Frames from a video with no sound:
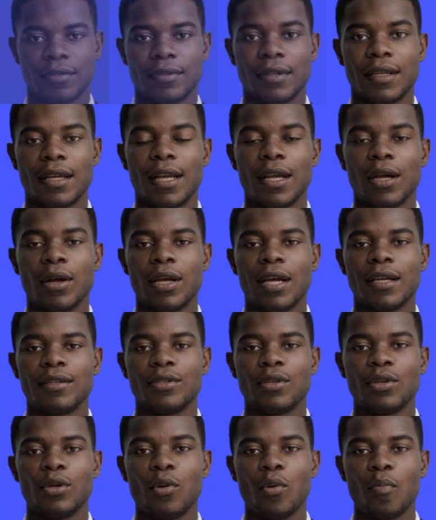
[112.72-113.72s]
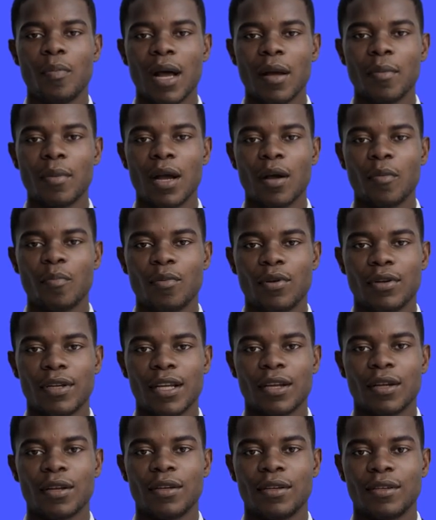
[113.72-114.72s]
In our SQLmap output
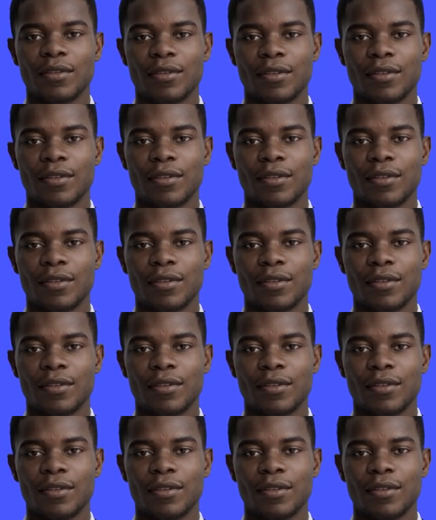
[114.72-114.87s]
here,